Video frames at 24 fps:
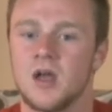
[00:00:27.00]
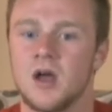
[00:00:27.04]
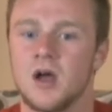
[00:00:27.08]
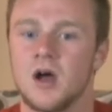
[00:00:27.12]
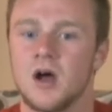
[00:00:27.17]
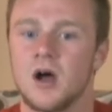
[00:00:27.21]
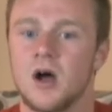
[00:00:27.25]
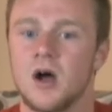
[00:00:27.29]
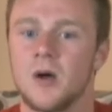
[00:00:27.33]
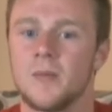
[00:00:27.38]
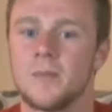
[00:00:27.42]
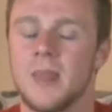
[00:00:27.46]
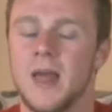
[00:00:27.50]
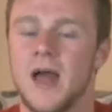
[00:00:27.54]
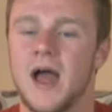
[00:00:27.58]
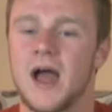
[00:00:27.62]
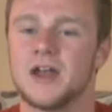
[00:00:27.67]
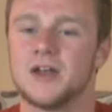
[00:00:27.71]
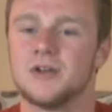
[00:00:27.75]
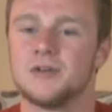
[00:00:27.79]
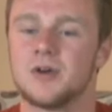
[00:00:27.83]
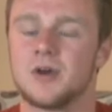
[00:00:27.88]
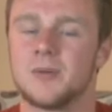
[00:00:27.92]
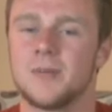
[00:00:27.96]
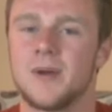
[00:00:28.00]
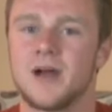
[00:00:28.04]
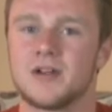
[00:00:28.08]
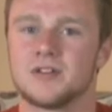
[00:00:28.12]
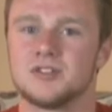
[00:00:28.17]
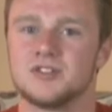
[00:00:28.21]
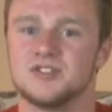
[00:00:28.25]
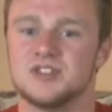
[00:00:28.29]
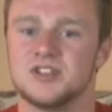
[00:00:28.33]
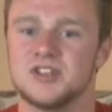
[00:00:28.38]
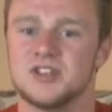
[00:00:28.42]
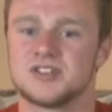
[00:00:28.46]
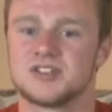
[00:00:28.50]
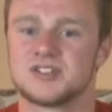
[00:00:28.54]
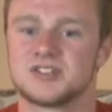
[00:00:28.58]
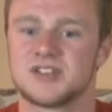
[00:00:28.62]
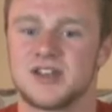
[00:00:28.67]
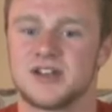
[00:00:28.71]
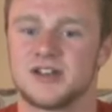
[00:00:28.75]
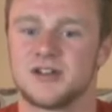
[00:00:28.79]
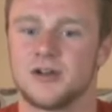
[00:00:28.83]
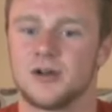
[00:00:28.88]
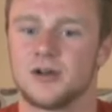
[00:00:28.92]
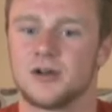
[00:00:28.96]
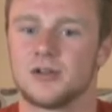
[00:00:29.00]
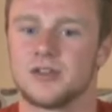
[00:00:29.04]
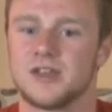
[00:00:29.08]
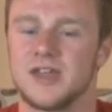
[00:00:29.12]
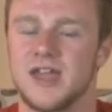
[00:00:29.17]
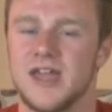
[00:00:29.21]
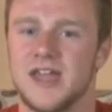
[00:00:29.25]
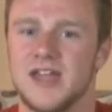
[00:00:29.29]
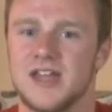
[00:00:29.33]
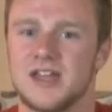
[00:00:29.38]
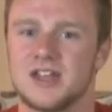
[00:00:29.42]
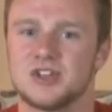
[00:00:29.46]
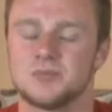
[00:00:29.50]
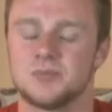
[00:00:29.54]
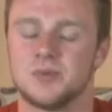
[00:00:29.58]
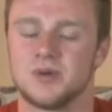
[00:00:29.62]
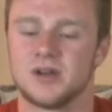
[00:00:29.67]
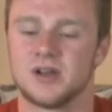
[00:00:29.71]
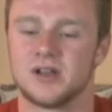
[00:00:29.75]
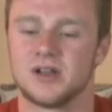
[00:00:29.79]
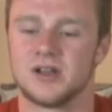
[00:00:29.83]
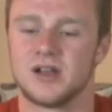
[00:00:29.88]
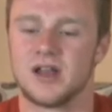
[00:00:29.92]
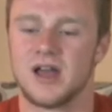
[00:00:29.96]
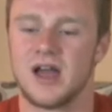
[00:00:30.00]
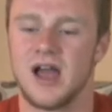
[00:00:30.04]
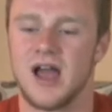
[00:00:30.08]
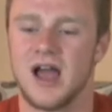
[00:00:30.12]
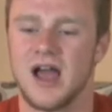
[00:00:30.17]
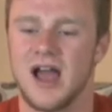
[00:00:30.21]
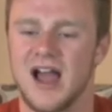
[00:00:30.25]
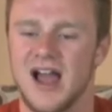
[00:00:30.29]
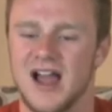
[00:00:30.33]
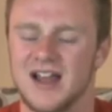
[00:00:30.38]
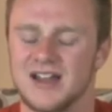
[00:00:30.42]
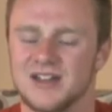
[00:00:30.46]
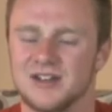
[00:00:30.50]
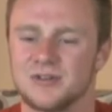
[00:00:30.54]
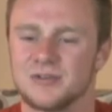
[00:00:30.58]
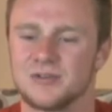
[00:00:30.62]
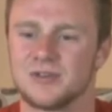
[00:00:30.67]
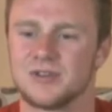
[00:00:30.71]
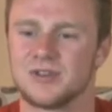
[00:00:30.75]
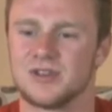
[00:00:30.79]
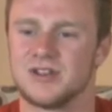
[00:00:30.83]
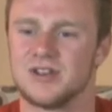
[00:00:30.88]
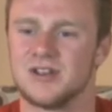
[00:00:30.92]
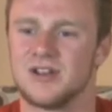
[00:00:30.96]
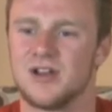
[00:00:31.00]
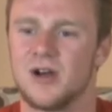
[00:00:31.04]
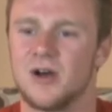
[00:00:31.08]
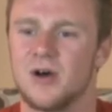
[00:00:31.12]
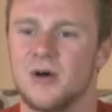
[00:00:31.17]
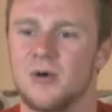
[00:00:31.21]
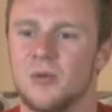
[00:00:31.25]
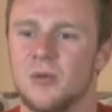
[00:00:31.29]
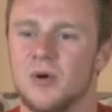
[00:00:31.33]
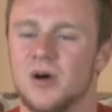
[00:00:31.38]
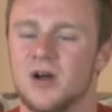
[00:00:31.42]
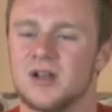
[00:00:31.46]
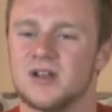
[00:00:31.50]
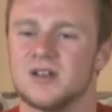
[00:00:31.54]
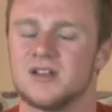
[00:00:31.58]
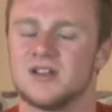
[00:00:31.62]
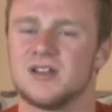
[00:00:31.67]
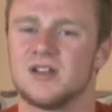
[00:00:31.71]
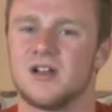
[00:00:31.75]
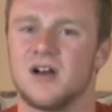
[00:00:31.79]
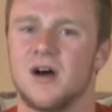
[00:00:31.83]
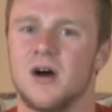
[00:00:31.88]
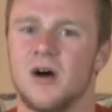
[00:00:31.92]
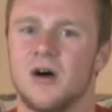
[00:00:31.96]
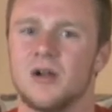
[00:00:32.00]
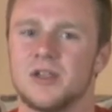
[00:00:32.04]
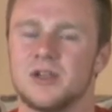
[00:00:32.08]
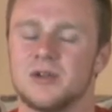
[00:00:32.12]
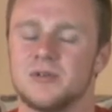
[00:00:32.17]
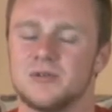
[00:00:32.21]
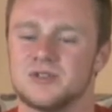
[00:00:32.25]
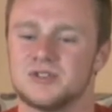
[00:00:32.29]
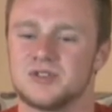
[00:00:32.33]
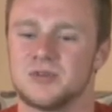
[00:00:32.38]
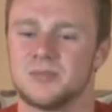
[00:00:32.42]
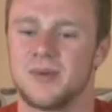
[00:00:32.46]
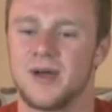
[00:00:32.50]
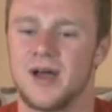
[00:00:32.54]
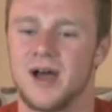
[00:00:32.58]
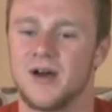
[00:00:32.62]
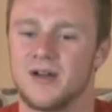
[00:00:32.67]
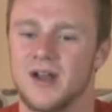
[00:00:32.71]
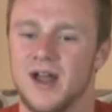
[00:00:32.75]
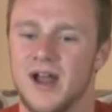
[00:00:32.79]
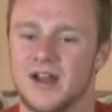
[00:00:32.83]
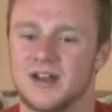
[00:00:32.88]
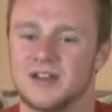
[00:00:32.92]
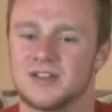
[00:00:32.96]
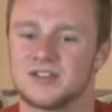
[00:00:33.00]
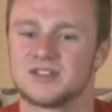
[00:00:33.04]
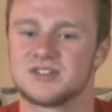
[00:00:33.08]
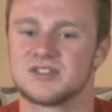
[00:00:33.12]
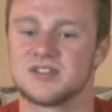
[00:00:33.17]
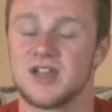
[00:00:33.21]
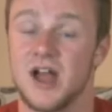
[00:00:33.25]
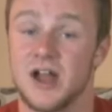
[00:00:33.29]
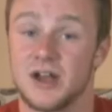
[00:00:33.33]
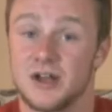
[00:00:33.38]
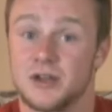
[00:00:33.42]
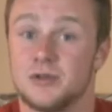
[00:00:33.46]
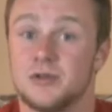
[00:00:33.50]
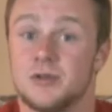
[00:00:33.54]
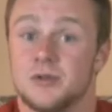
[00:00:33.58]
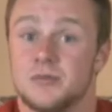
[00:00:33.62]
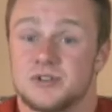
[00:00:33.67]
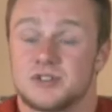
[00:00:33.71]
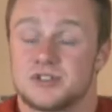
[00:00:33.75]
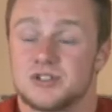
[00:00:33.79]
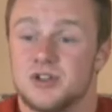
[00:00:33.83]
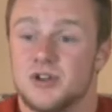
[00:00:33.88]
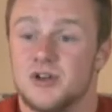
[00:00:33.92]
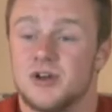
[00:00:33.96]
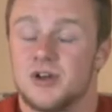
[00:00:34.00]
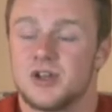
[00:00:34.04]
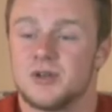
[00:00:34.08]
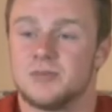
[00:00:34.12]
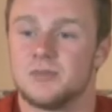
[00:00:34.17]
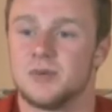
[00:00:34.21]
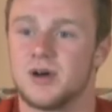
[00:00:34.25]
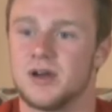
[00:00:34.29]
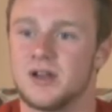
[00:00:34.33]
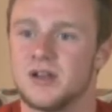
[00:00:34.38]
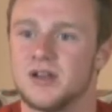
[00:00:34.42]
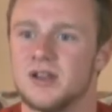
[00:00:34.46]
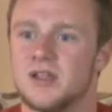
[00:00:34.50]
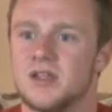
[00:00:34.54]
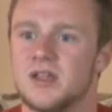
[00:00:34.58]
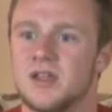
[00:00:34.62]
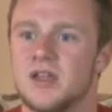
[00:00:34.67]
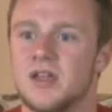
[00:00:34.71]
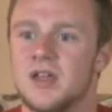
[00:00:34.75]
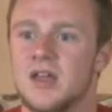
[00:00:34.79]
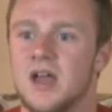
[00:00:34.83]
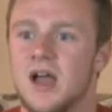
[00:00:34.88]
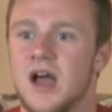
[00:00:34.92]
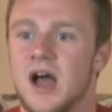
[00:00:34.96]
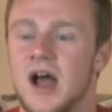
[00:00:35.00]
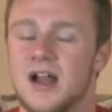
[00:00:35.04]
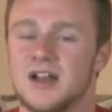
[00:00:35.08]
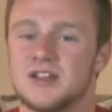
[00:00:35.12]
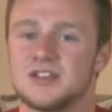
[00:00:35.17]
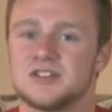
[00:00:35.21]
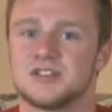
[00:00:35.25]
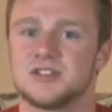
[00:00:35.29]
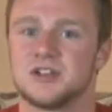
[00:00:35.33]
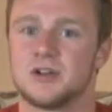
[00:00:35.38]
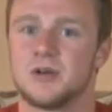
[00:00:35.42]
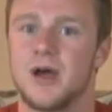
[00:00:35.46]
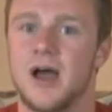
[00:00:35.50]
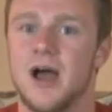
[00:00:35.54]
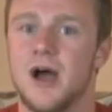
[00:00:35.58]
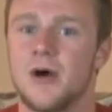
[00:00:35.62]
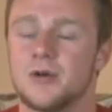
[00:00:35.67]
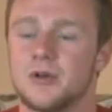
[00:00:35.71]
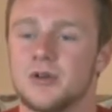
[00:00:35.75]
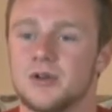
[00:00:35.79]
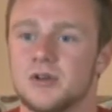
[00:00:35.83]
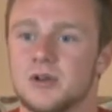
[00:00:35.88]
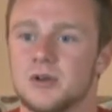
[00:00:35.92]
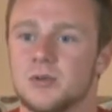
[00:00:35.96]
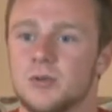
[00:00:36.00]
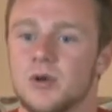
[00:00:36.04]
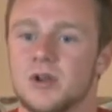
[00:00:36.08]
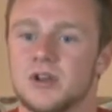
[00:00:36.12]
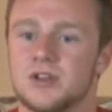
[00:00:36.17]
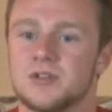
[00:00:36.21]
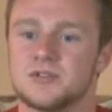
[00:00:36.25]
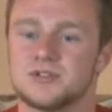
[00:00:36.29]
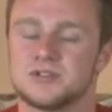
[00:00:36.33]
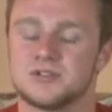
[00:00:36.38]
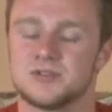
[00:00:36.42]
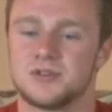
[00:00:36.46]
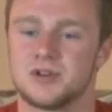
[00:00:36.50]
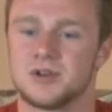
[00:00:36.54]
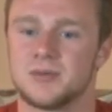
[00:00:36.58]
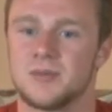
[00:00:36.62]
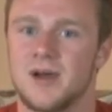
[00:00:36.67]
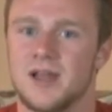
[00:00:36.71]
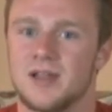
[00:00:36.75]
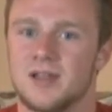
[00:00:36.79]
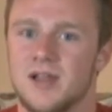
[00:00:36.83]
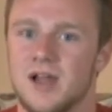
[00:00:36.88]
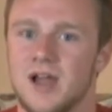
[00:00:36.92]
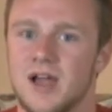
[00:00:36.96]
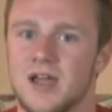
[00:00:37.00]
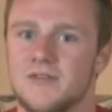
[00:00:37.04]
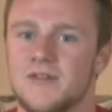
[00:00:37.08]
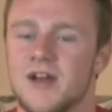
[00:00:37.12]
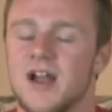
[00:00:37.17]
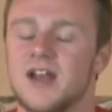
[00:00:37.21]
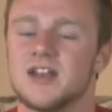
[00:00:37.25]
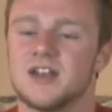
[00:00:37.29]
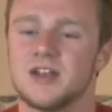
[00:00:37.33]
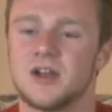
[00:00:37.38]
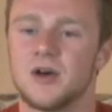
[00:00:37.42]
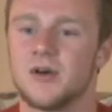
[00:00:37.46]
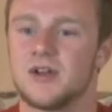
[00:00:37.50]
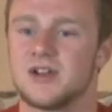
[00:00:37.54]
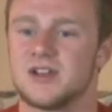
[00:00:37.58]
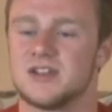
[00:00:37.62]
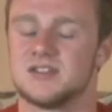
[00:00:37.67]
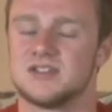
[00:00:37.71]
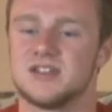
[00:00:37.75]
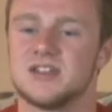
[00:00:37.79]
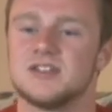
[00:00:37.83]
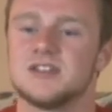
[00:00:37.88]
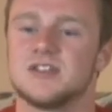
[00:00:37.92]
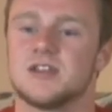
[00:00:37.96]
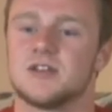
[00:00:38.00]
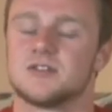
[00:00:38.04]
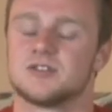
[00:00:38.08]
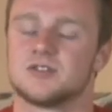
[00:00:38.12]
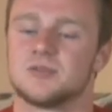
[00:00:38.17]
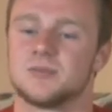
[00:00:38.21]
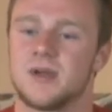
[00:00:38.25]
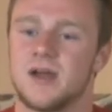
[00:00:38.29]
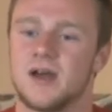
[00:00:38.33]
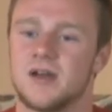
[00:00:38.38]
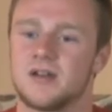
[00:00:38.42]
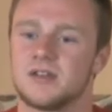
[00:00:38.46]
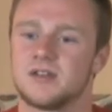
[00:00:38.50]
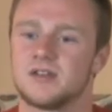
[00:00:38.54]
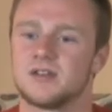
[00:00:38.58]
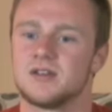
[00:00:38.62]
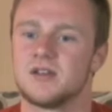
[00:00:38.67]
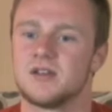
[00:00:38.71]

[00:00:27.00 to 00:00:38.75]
I knew about Jesus at an early age, but I didn't really know what all he was about. I knew he was good, but I just didn't know how good or what he was doing in my life. I didn't know any details about it.